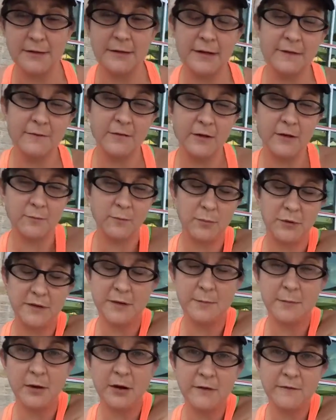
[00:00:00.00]
and they involve
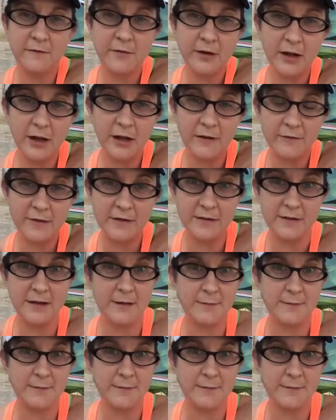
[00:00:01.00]
Brenda Martin very often.